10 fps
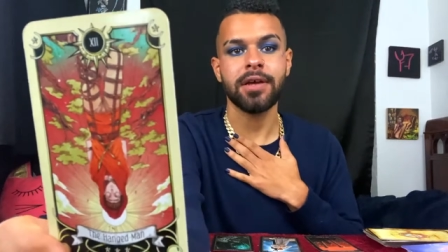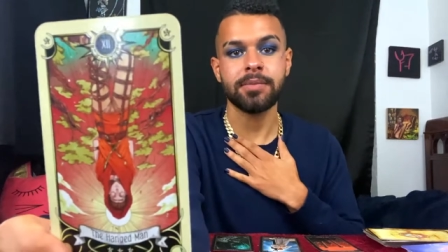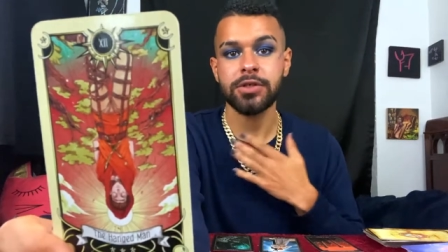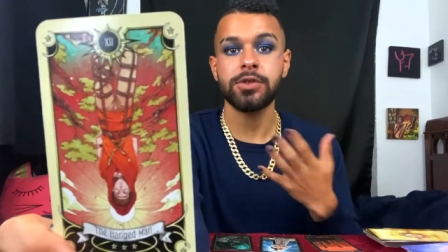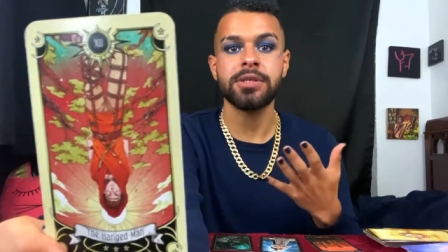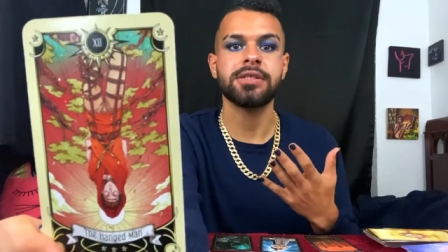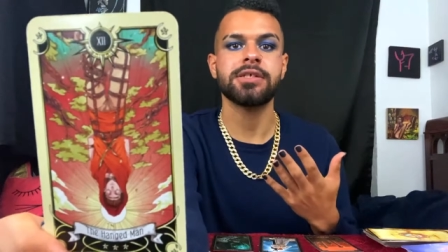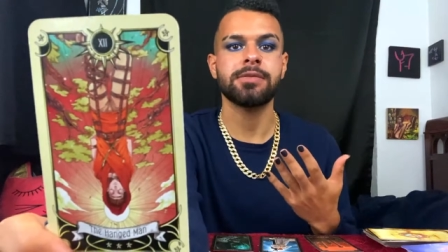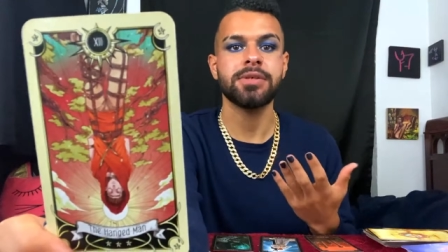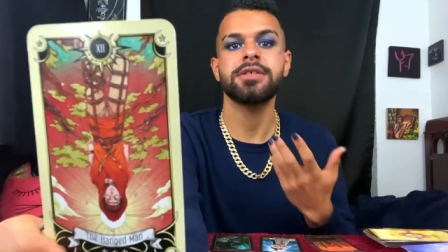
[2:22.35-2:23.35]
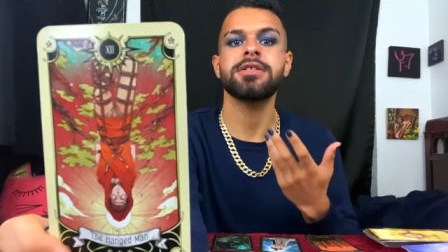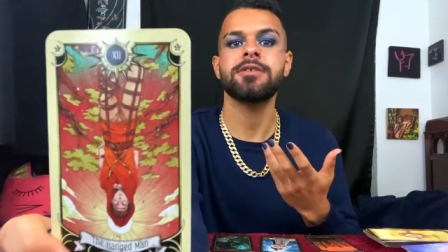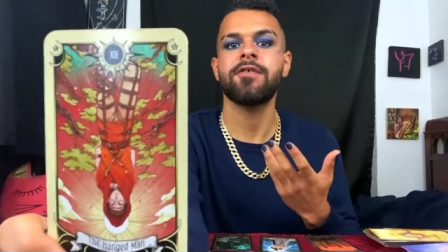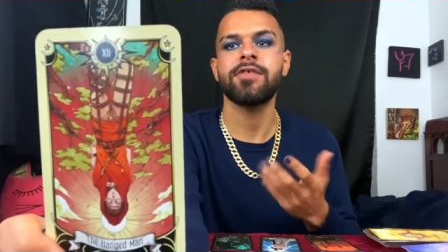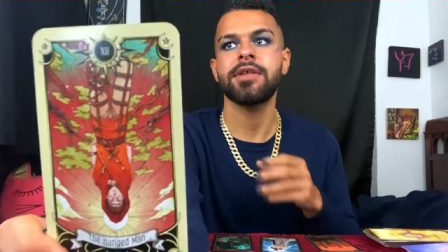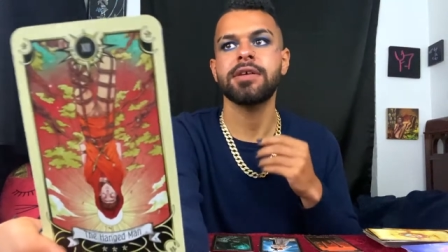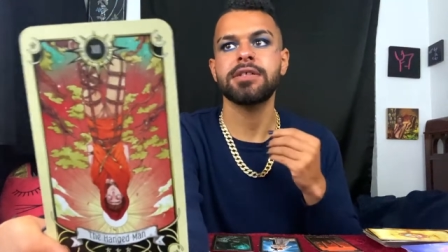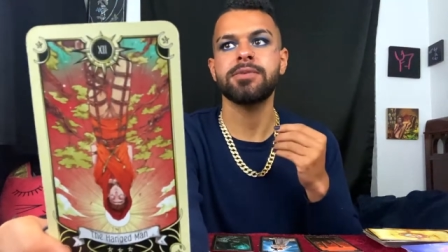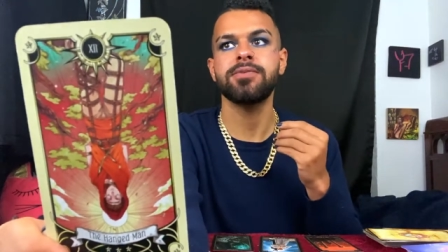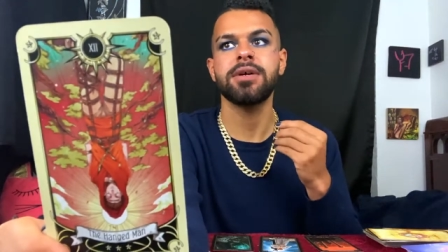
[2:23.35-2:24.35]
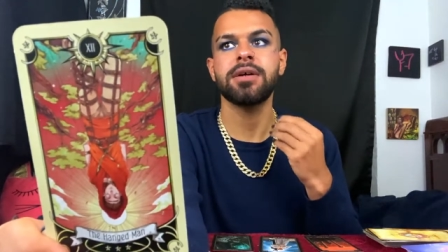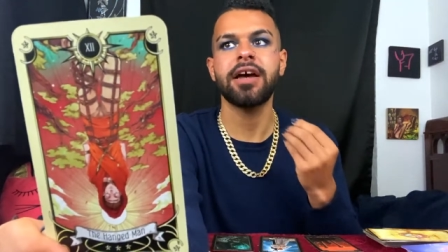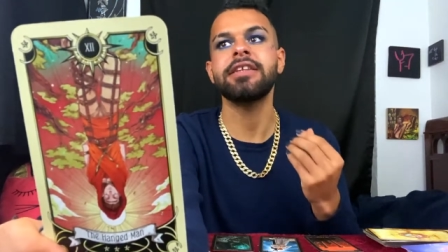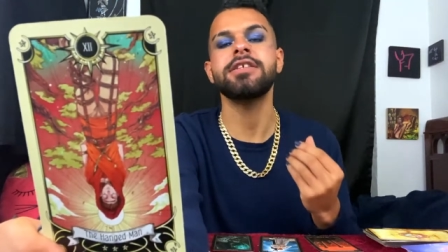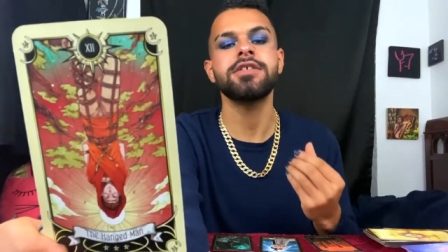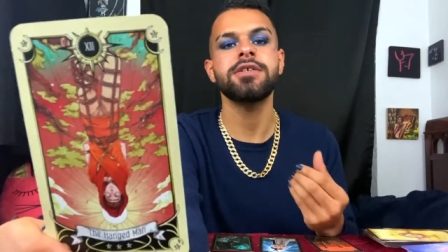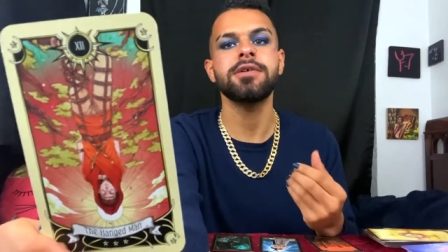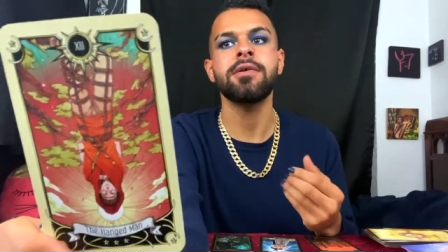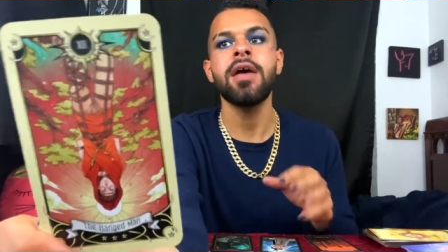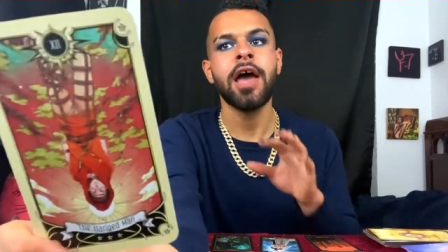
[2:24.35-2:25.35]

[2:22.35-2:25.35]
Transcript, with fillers: I'm just doing this because it's fulfilling. This is what I need to do.